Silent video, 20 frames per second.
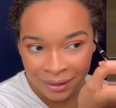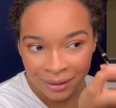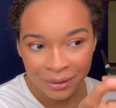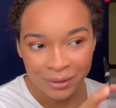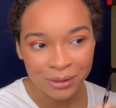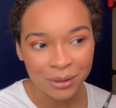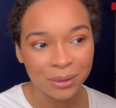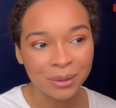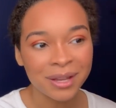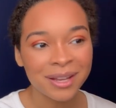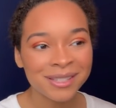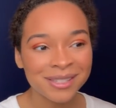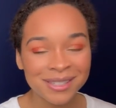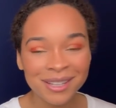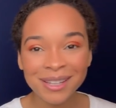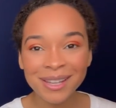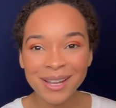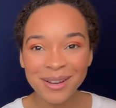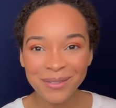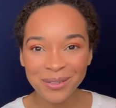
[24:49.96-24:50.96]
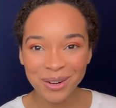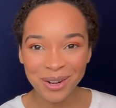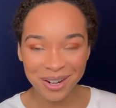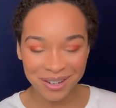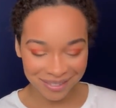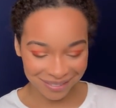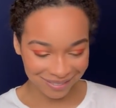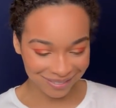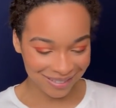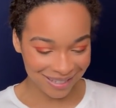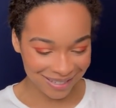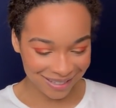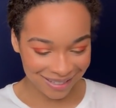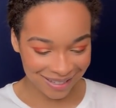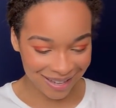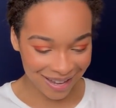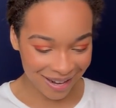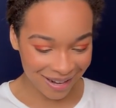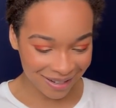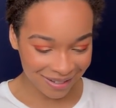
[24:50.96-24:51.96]
So let's deliver. Let's
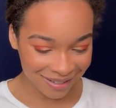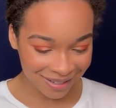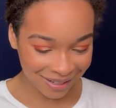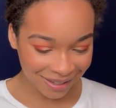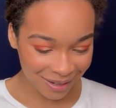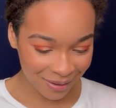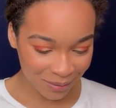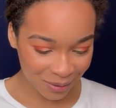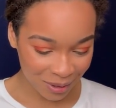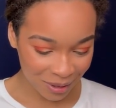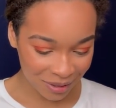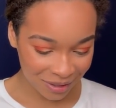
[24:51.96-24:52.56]
get it delivered.